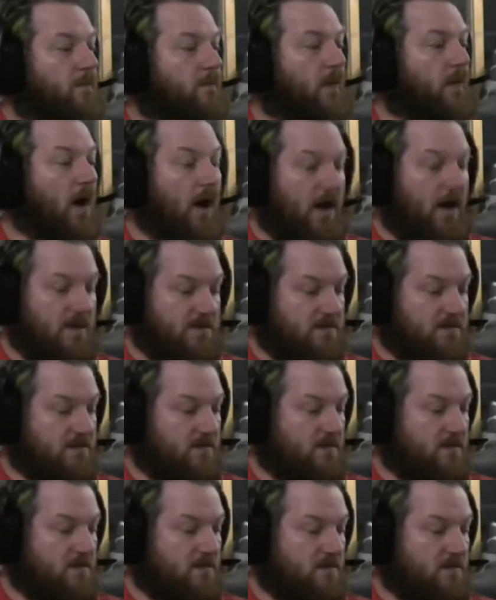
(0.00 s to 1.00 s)
But
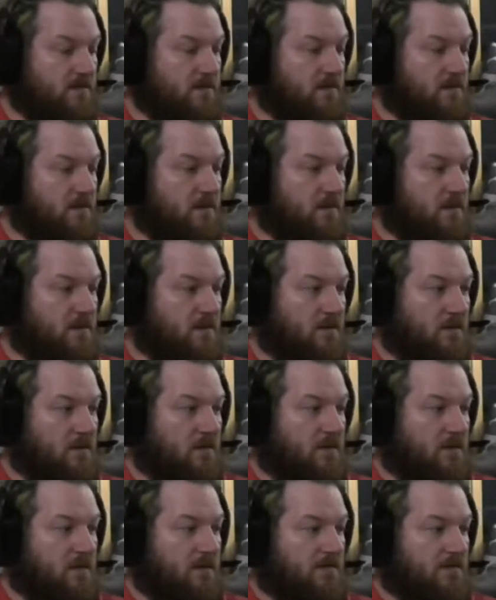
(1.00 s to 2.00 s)

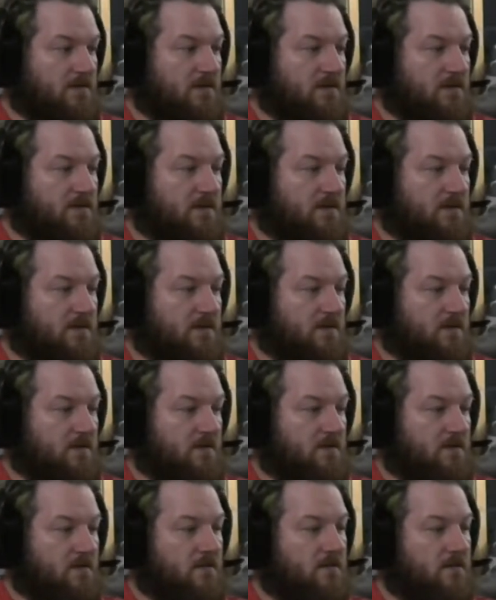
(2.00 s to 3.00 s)
since I
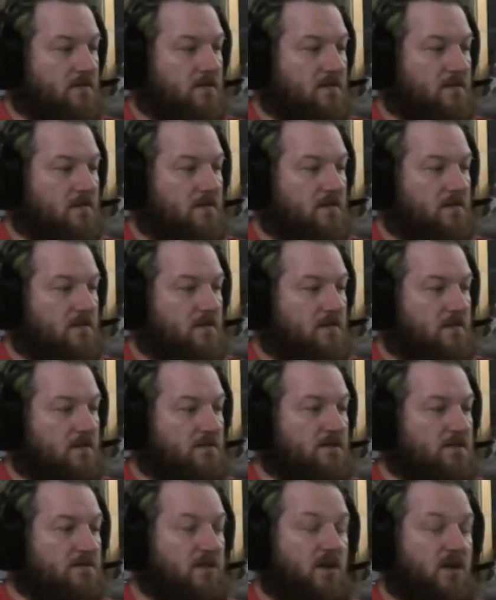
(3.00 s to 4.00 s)

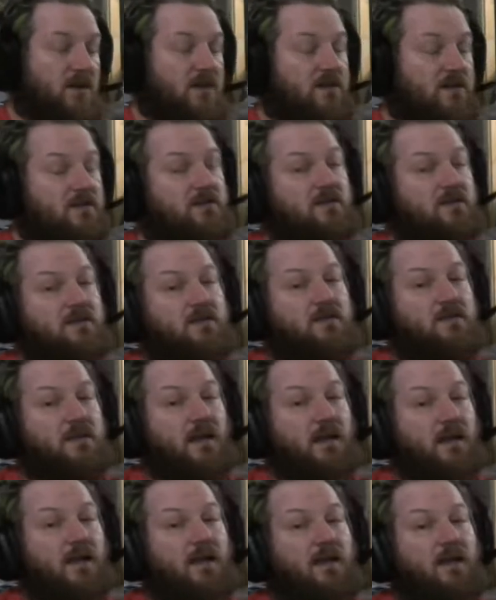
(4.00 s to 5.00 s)
started,
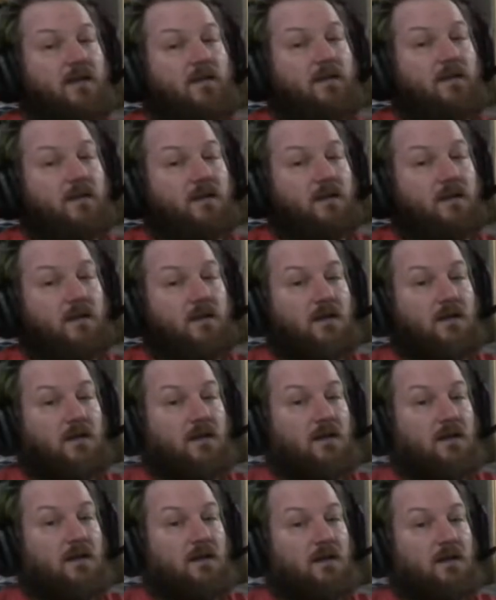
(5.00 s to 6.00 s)
like,
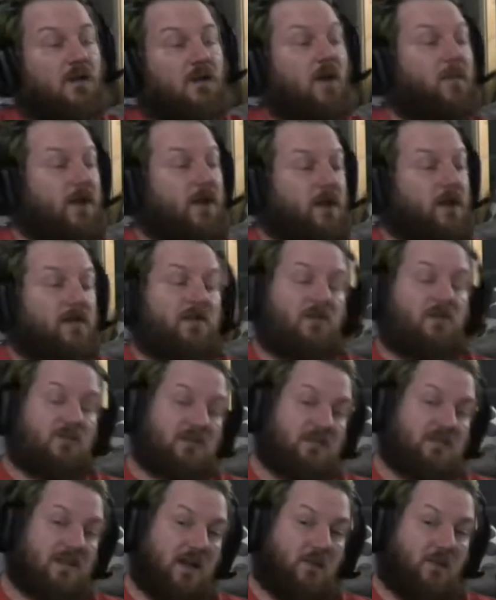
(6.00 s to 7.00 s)
when I'm here doing
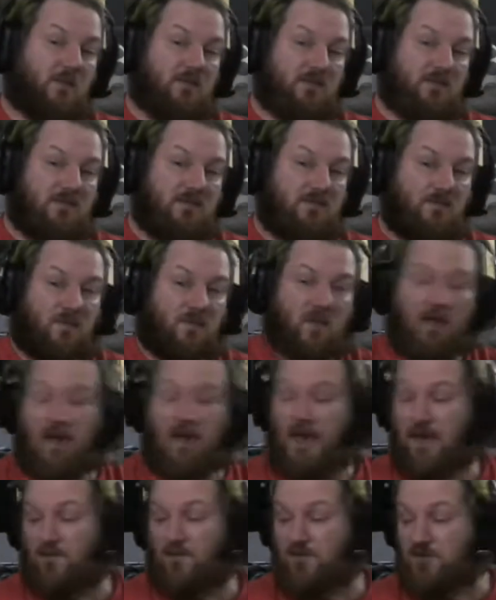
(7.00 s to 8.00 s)
samples, like,
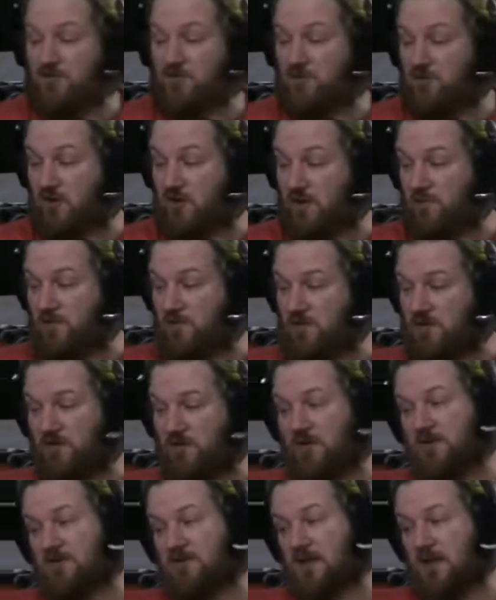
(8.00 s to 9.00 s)
I haven't streamed
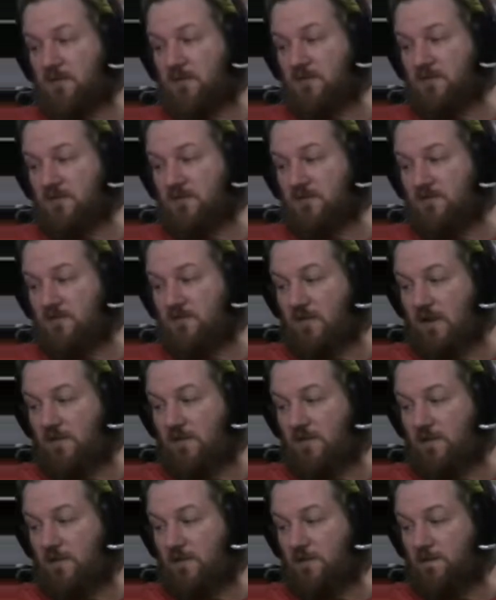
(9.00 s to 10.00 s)
doing samples in
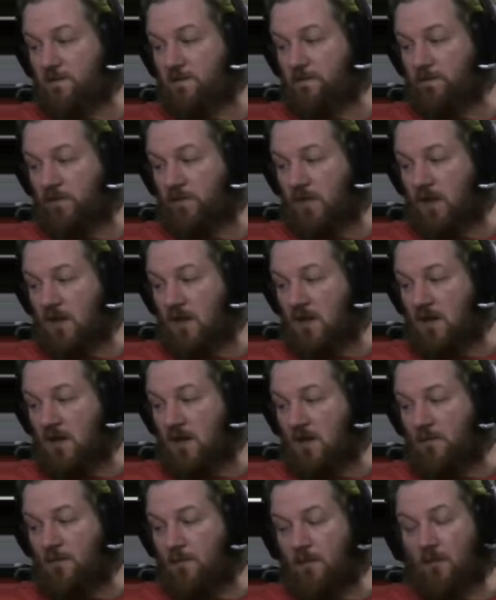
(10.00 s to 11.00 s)
forever.
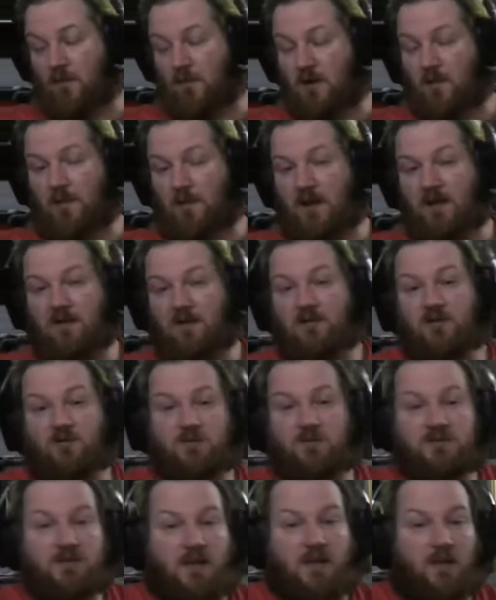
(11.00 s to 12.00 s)
But when I'm here
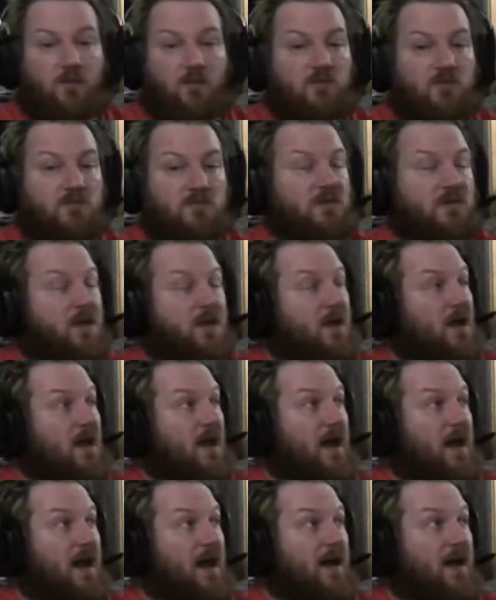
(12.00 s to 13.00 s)
doing samples,
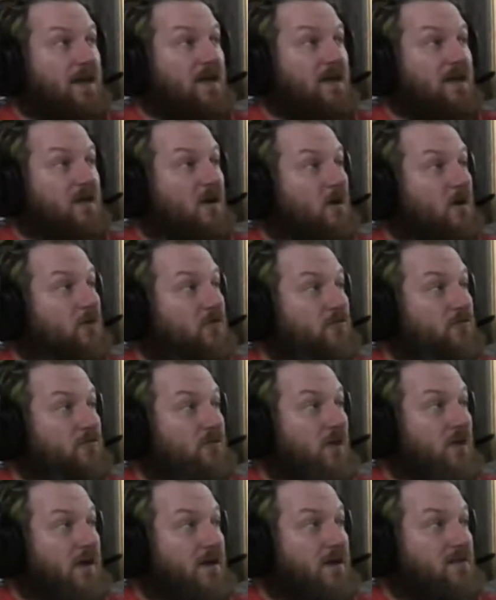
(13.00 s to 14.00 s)
I can go
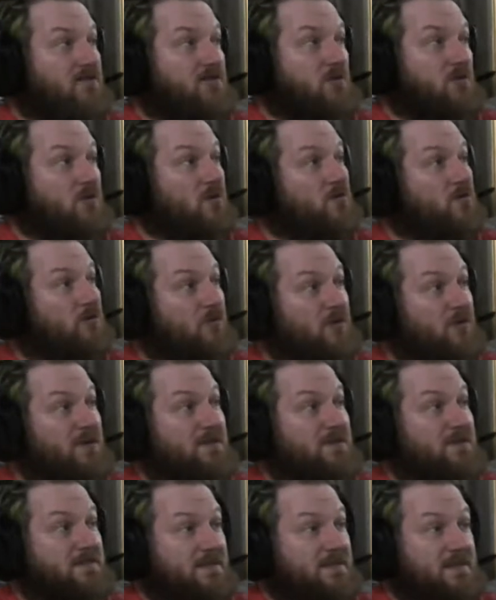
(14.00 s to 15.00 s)
through like 2 or 3
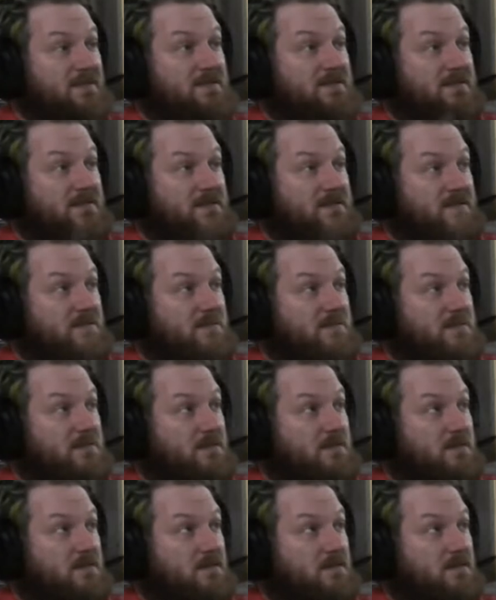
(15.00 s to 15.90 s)
seasons